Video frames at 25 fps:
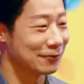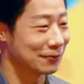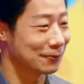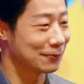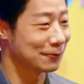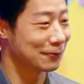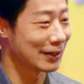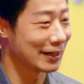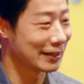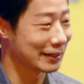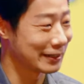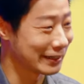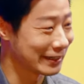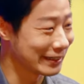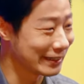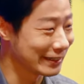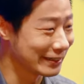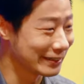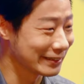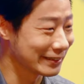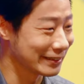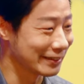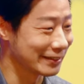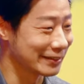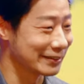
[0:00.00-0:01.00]

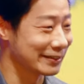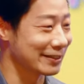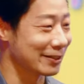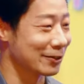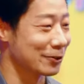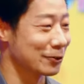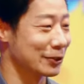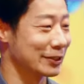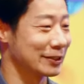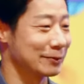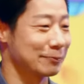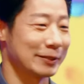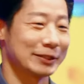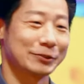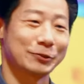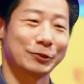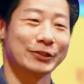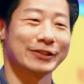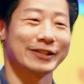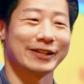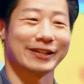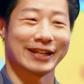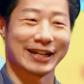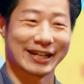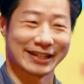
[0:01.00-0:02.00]
find the stories
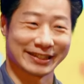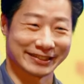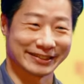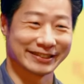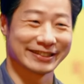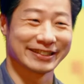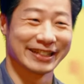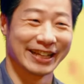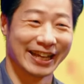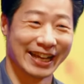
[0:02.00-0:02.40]
between the lines.